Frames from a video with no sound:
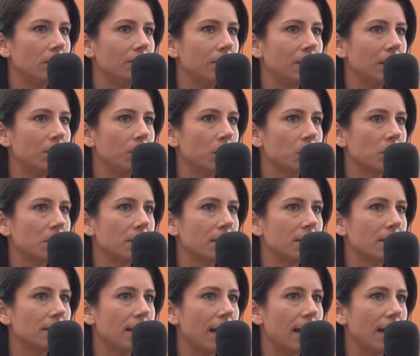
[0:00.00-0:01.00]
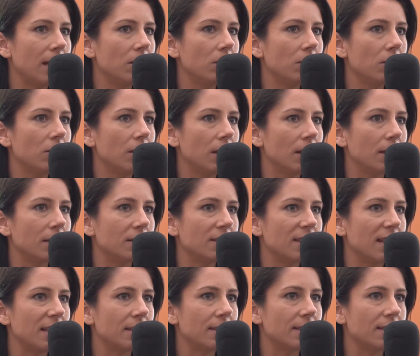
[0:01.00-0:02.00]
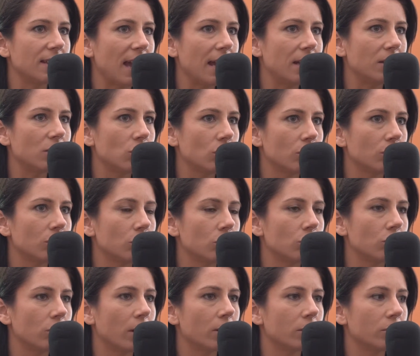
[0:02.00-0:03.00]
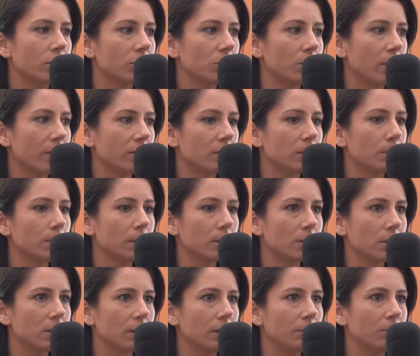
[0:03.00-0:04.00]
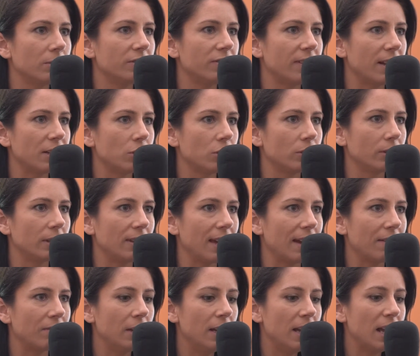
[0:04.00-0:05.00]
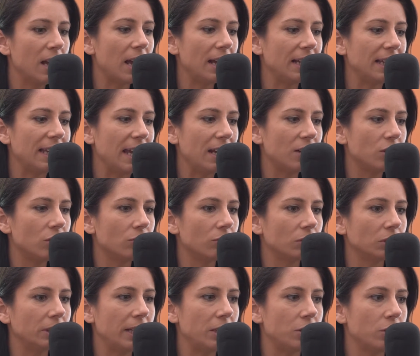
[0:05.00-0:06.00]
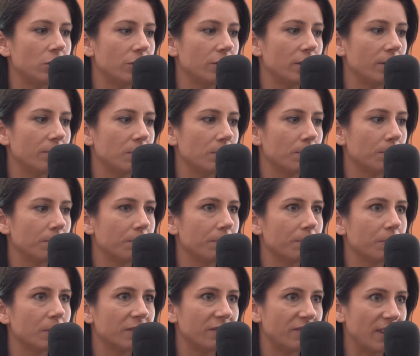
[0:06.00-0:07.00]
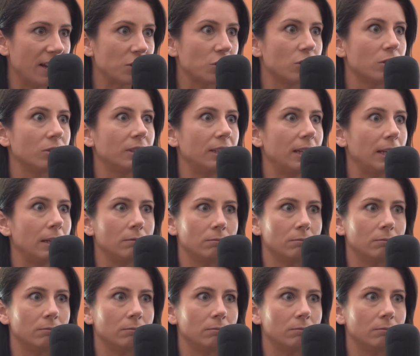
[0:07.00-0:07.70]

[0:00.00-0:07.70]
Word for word: people stay in things, they stay in certain structures, whether it's personally, professionally, they have engaged in relationships professionally,